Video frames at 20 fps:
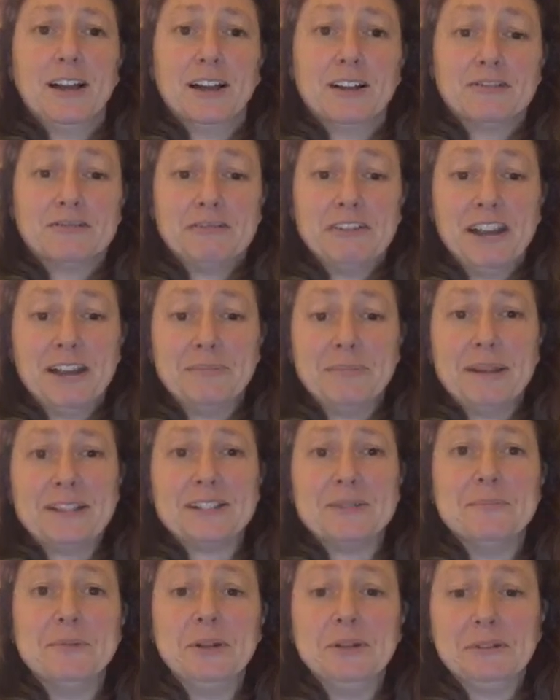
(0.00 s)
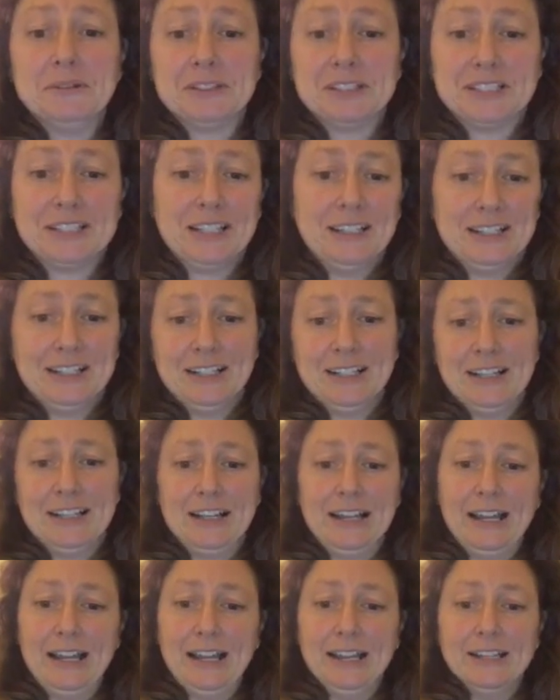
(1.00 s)
create better MOOCs,
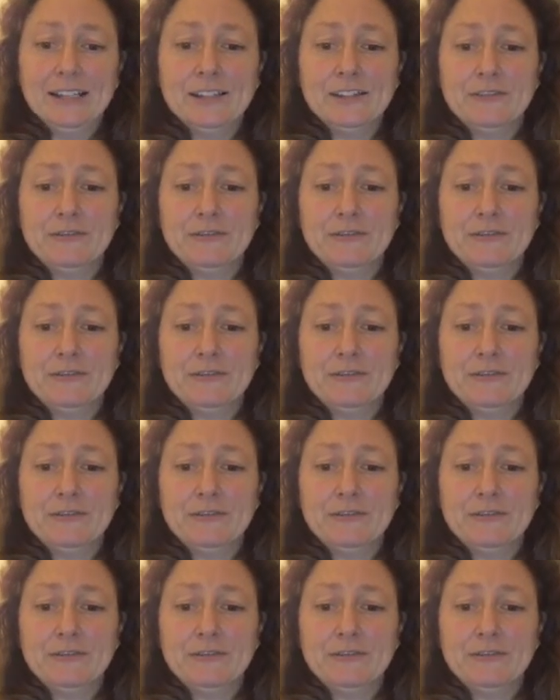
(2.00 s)
and